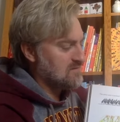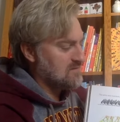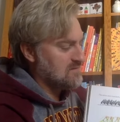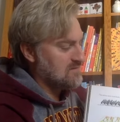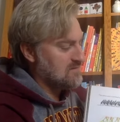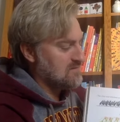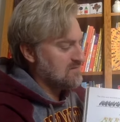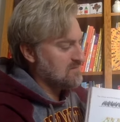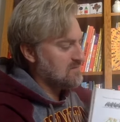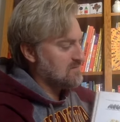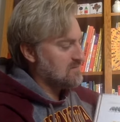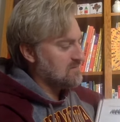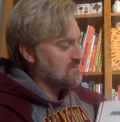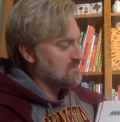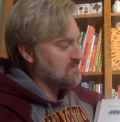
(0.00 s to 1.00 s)

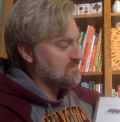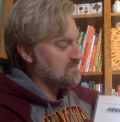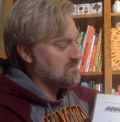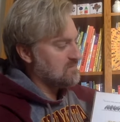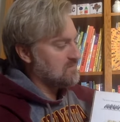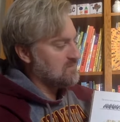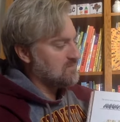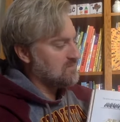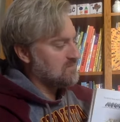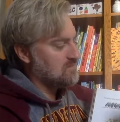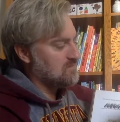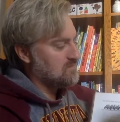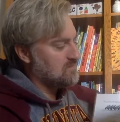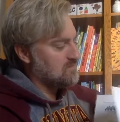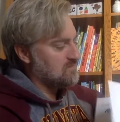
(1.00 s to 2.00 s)

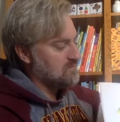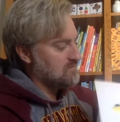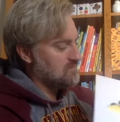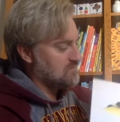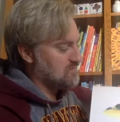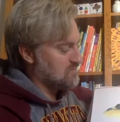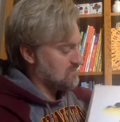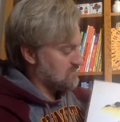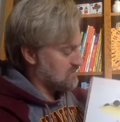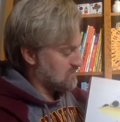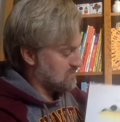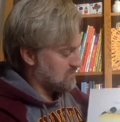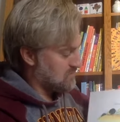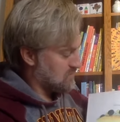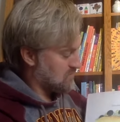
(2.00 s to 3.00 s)

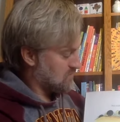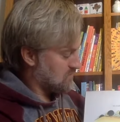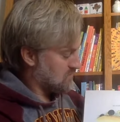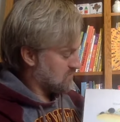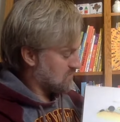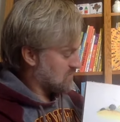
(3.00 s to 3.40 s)
[no speech]